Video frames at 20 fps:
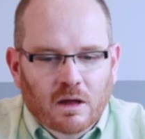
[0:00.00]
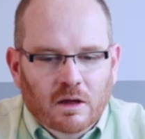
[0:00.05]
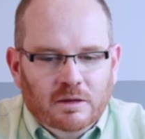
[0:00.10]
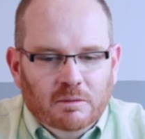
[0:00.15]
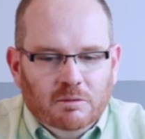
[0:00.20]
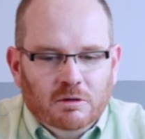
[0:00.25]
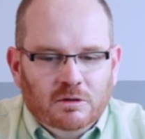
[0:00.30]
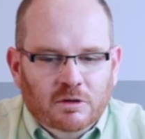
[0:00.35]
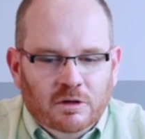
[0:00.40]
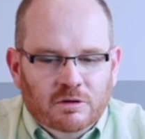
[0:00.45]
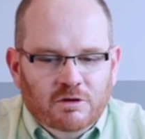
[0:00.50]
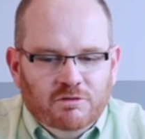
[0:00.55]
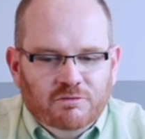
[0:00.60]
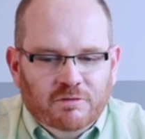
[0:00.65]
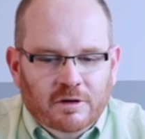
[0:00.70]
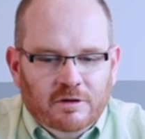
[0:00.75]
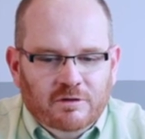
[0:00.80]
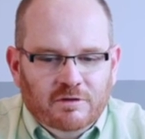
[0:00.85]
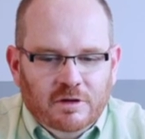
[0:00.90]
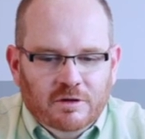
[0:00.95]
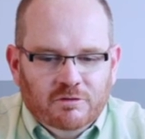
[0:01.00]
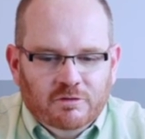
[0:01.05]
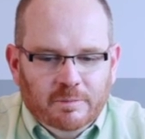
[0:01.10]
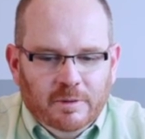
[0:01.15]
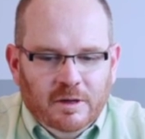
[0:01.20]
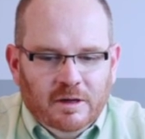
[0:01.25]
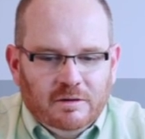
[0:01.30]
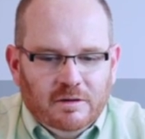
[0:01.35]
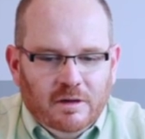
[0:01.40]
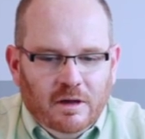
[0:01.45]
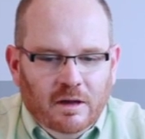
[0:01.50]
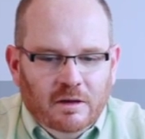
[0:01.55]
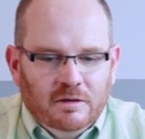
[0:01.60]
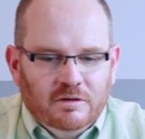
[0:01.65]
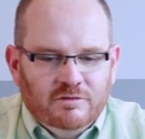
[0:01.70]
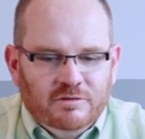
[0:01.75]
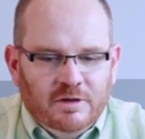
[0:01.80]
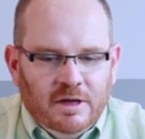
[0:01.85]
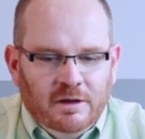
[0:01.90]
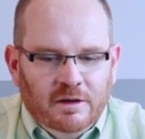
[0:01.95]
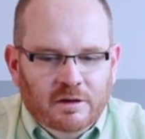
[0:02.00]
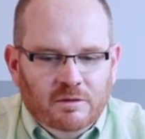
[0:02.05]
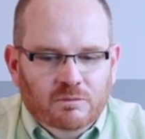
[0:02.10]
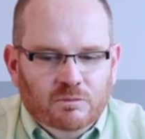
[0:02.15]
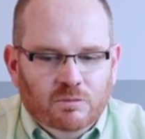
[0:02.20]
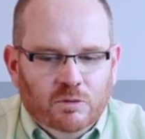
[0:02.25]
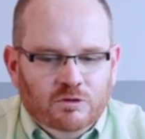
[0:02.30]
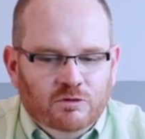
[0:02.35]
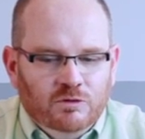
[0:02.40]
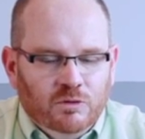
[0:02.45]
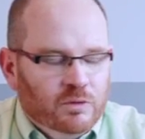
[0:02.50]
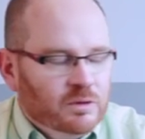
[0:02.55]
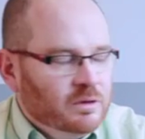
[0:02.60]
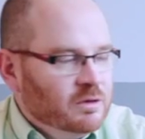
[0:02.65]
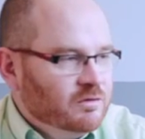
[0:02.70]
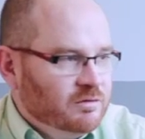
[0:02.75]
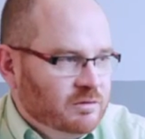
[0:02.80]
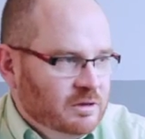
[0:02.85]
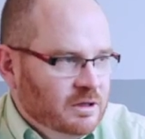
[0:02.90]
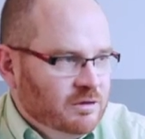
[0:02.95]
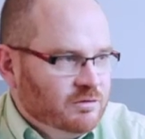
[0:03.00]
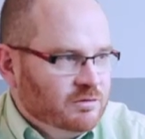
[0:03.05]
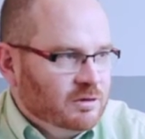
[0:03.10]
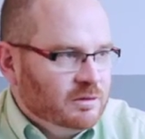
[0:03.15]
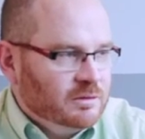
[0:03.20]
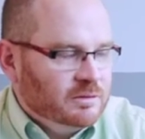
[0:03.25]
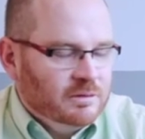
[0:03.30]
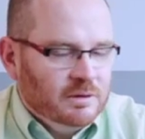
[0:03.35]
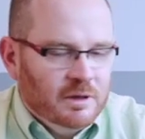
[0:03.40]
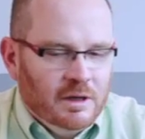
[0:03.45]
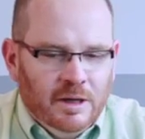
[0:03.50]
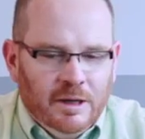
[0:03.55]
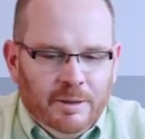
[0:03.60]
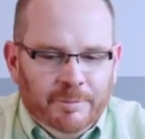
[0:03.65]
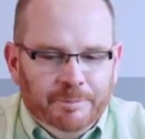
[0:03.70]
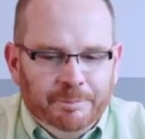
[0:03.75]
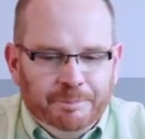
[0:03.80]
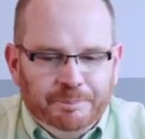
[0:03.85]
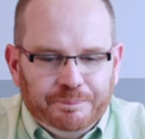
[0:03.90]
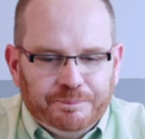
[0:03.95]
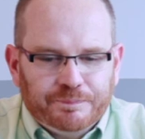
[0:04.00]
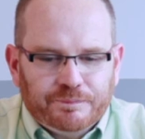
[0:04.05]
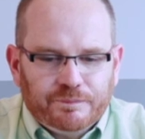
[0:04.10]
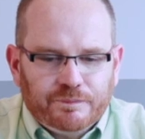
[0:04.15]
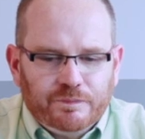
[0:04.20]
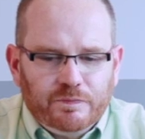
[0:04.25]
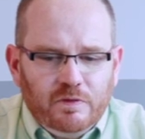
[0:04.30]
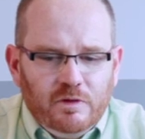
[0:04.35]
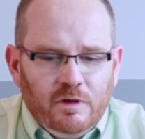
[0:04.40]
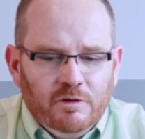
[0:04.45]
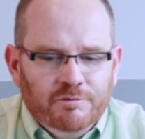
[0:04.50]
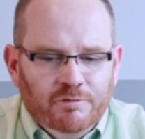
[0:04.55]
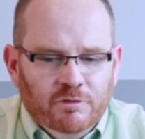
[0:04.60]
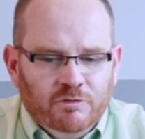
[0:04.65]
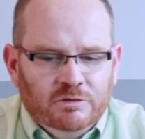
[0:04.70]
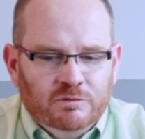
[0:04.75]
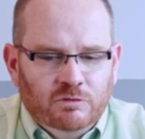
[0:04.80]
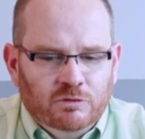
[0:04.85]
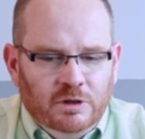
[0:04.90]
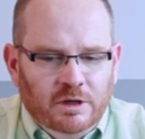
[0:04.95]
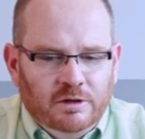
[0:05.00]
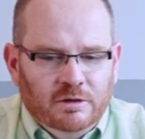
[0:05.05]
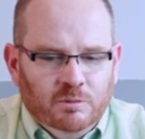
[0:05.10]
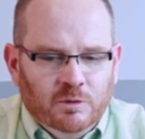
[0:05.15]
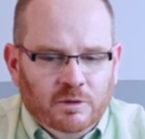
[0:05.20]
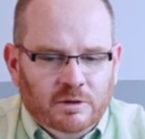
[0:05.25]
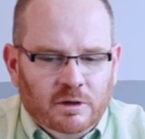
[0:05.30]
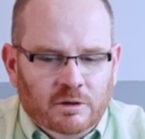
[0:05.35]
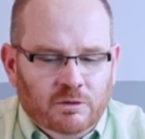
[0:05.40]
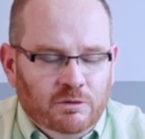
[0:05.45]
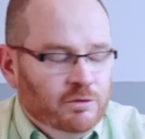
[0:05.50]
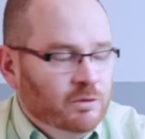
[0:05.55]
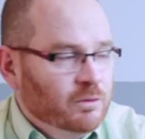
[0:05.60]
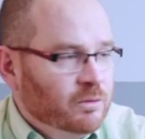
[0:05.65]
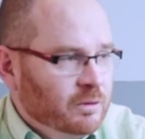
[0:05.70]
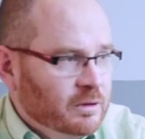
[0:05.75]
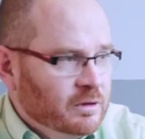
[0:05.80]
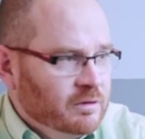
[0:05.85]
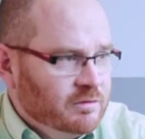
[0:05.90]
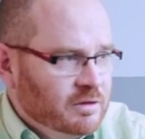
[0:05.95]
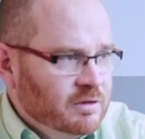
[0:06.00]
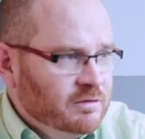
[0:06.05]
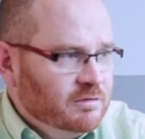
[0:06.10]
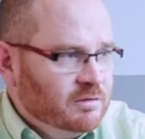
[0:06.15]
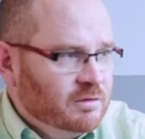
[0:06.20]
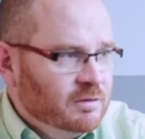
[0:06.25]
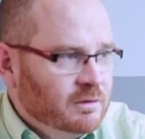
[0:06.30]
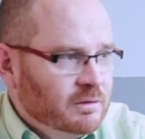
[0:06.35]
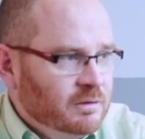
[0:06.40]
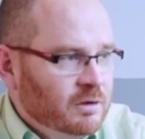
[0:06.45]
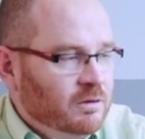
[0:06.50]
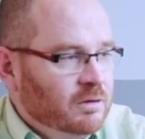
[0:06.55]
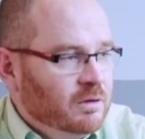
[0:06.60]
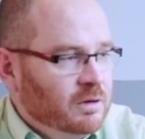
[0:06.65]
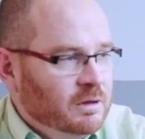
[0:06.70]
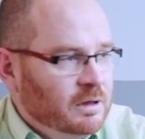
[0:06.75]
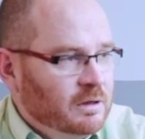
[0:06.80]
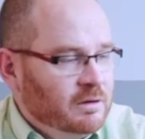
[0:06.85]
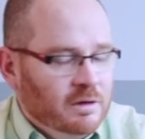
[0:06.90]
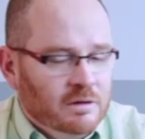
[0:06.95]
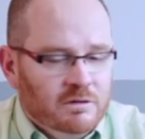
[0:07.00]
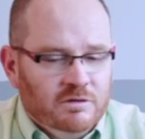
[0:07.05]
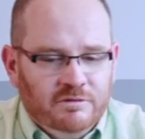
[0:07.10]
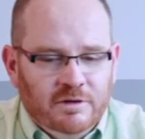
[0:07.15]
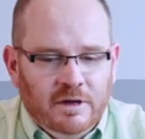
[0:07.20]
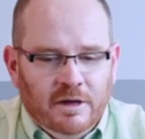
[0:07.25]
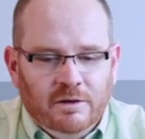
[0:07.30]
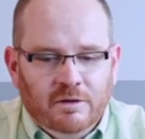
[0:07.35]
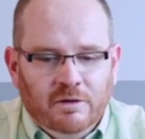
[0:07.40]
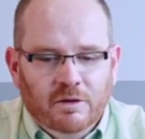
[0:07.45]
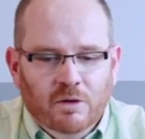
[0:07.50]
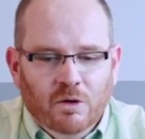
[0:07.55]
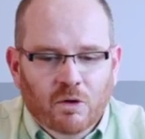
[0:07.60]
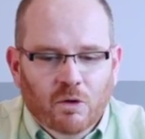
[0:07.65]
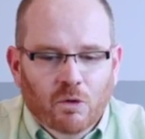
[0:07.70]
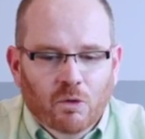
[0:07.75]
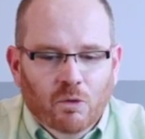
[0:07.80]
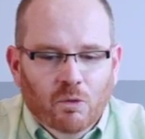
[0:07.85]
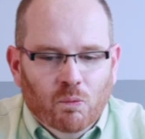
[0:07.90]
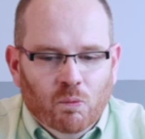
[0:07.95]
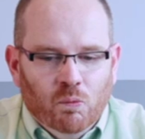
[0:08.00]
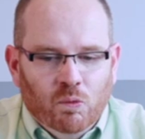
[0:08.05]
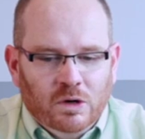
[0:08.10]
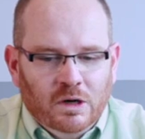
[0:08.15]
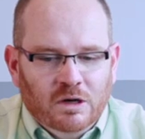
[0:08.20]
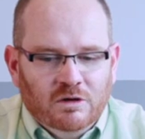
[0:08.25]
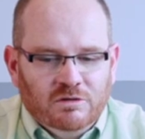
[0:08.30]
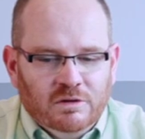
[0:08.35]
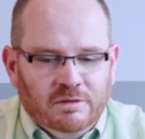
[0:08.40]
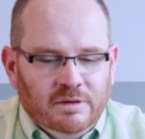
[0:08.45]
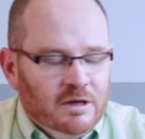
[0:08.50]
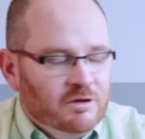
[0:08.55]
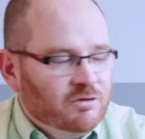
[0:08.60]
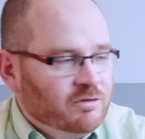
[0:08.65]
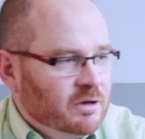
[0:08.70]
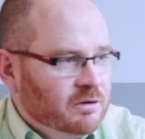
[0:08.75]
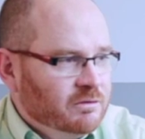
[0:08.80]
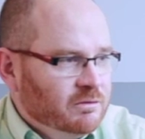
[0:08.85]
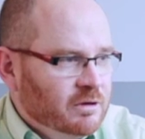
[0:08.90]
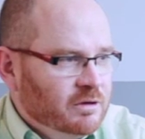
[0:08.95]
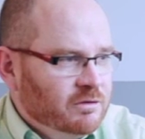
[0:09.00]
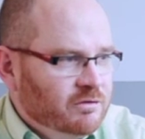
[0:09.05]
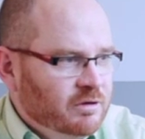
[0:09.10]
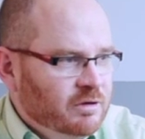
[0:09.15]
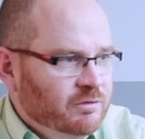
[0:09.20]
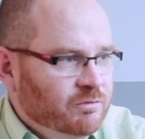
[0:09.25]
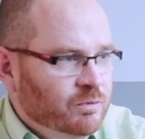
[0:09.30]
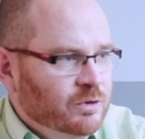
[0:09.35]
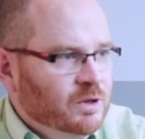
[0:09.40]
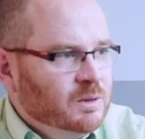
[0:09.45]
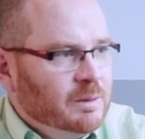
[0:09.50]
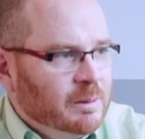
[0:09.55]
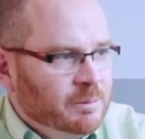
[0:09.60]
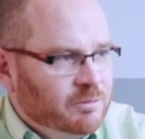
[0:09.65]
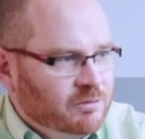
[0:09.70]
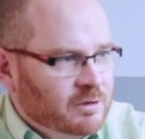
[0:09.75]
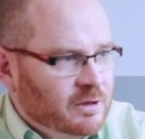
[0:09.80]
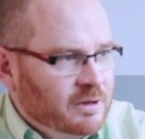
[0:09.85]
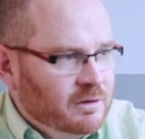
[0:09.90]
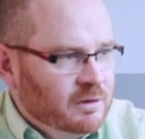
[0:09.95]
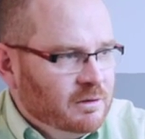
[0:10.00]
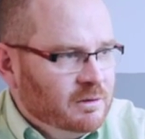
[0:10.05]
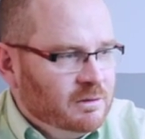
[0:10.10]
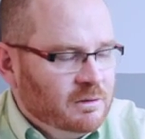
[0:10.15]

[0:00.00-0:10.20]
Okay, well, content strategy is about understanding what your audience needs are. First of all, you need to work out who your audience is. Then you need to understand what it is that they're trying to achieve with your website.